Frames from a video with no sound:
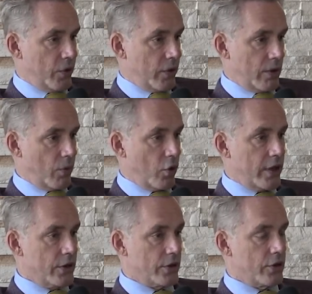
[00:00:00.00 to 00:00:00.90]
During the
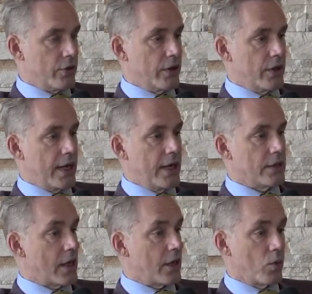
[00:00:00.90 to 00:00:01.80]
mornings and during the
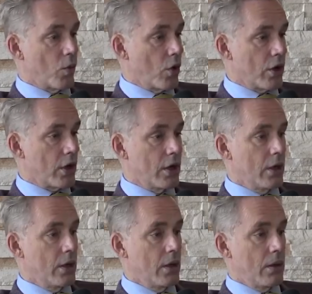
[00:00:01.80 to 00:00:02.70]
days, I can work.
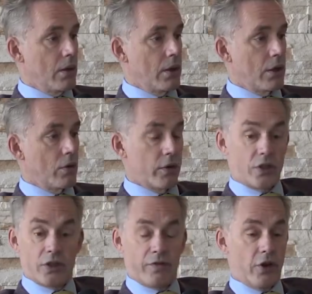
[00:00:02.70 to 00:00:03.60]

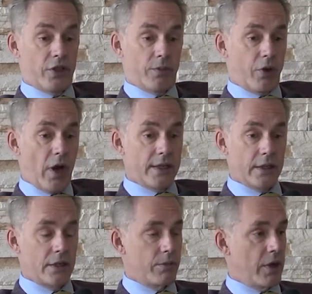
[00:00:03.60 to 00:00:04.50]
It's very
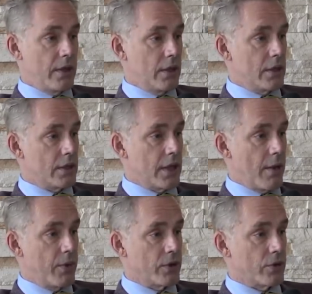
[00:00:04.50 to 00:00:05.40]
surprising to me that this
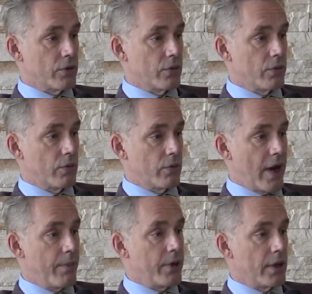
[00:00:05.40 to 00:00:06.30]
happened so
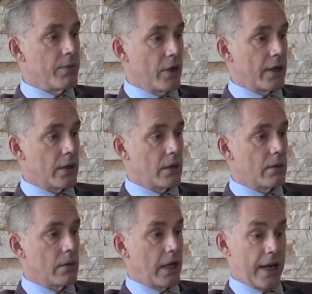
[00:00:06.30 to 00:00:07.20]
rapidly, but
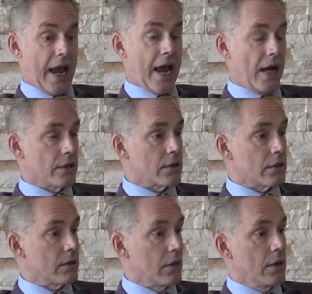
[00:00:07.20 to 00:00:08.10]
it has,
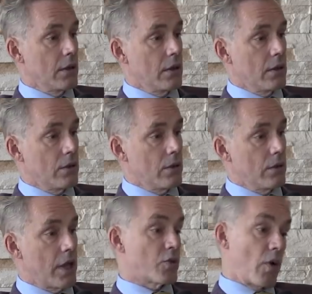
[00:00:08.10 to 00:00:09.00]
and
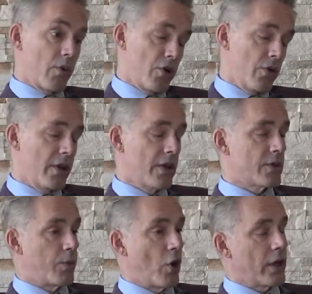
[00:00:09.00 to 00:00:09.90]
that's why we're doing
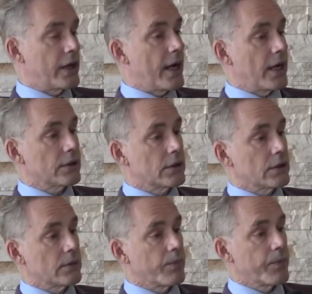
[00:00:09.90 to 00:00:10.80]
this
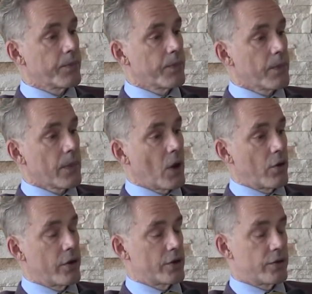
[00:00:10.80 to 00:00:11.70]
podcast
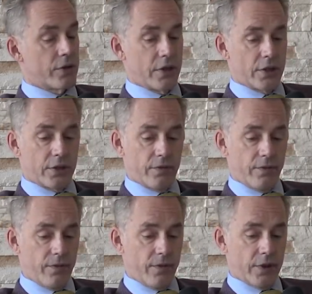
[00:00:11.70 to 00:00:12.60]
or
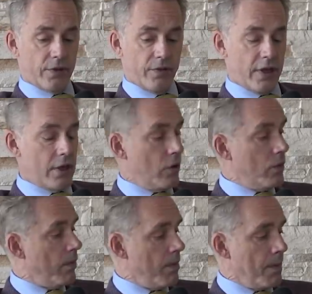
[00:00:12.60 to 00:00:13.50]
this
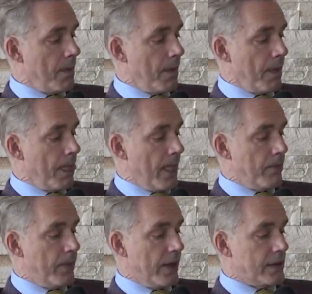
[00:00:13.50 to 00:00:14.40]
video.
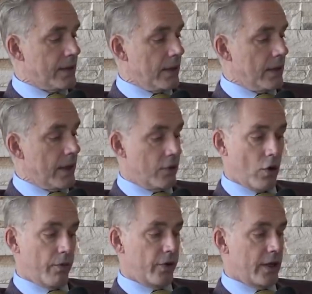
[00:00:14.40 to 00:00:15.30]
but and
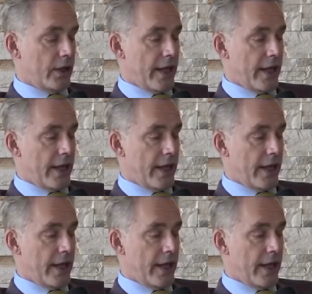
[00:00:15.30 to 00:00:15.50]
hopefully it'll